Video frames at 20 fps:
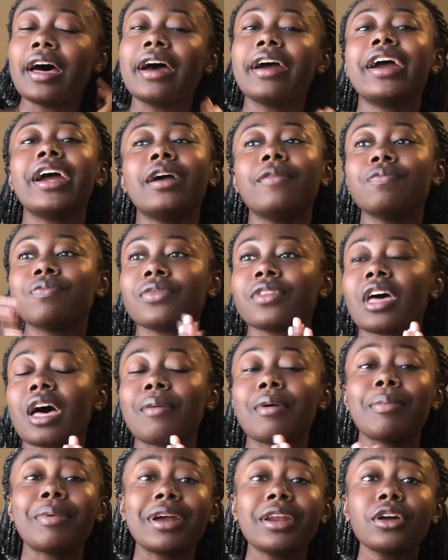All right,
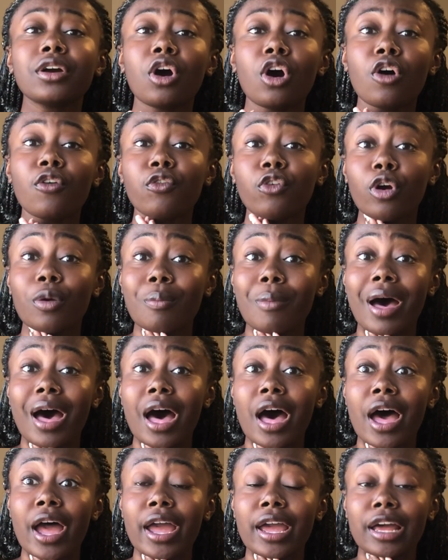I'm about to go for
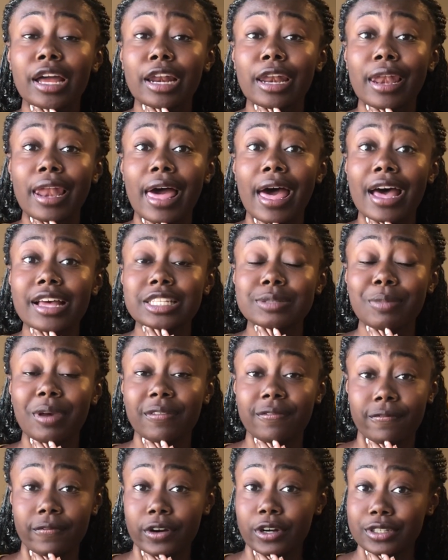my class, my
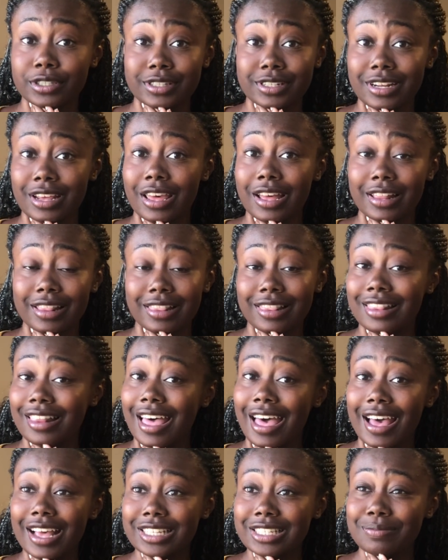first
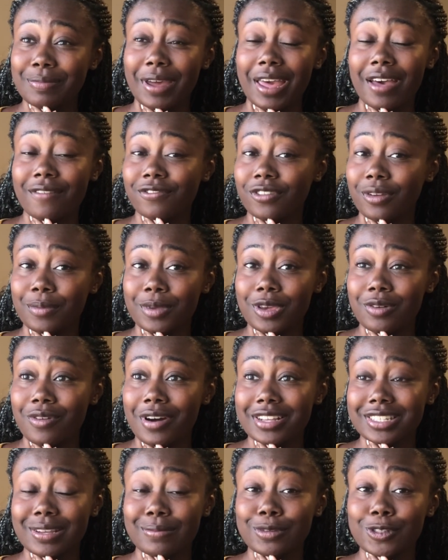class, my
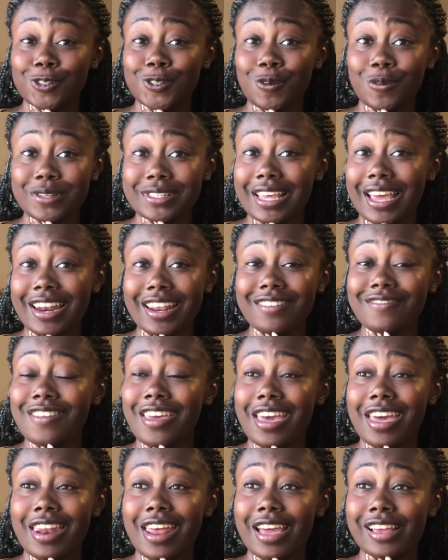FWS. I'm so excited,
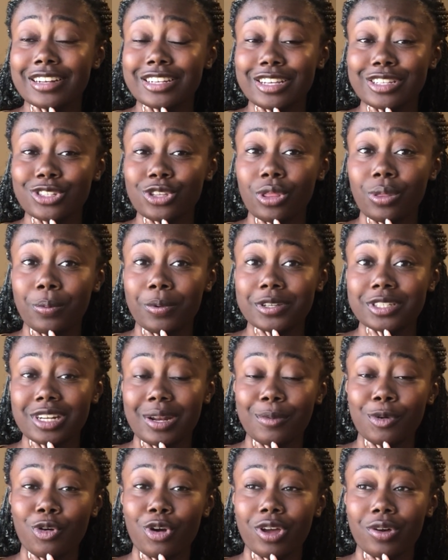and I just saw the person
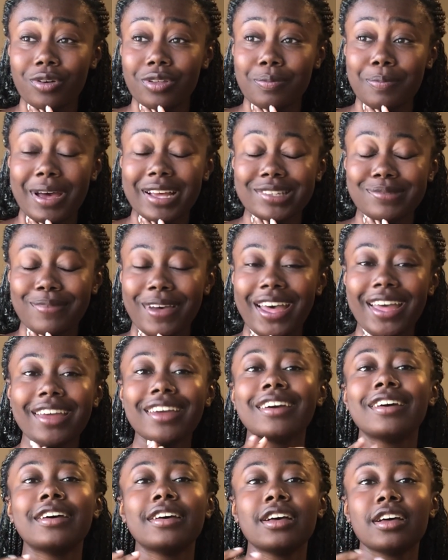I'm going with pass by.
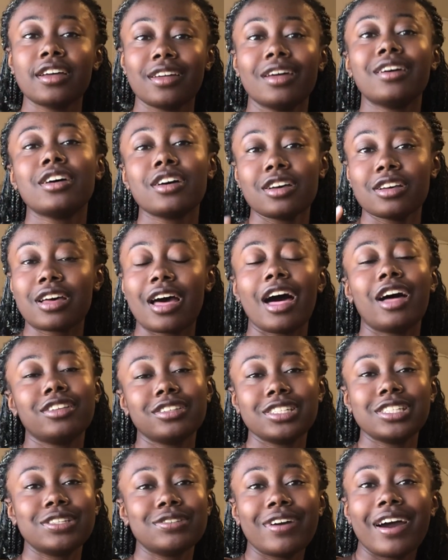I'll
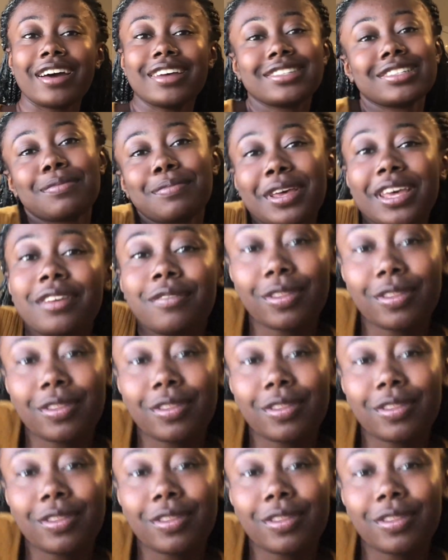see you guys in a bit.